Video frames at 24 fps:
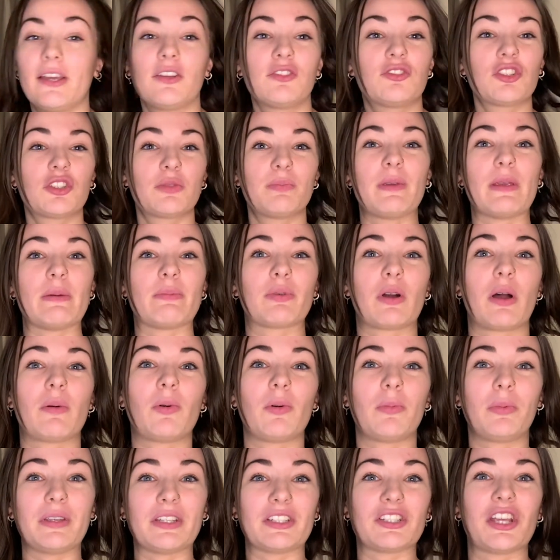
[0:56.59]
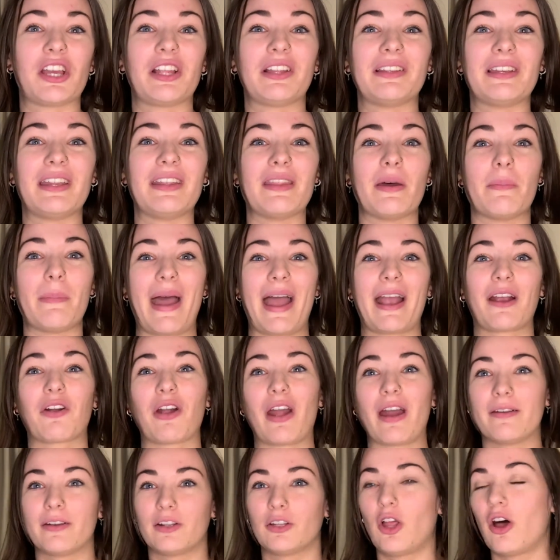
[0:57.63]
just be probably chilling in the
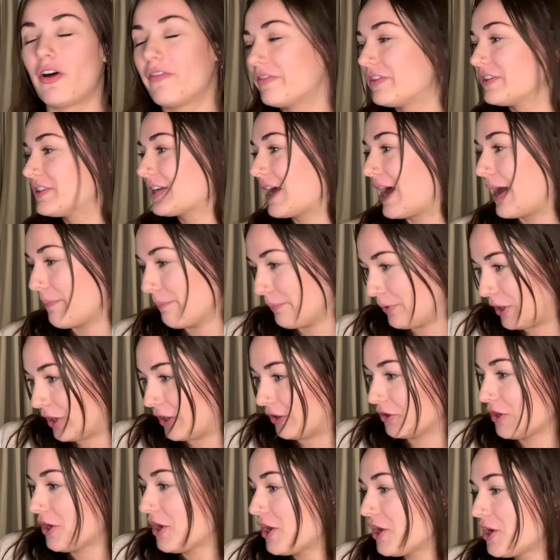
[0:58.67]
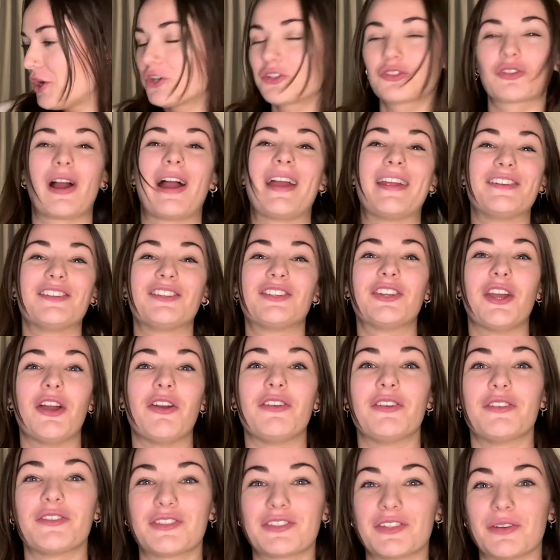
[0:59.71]
background a lot of the time, but I'll try and show
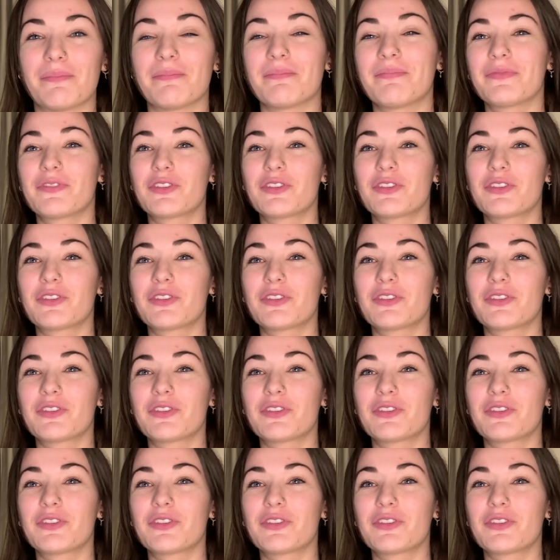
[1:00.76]
you some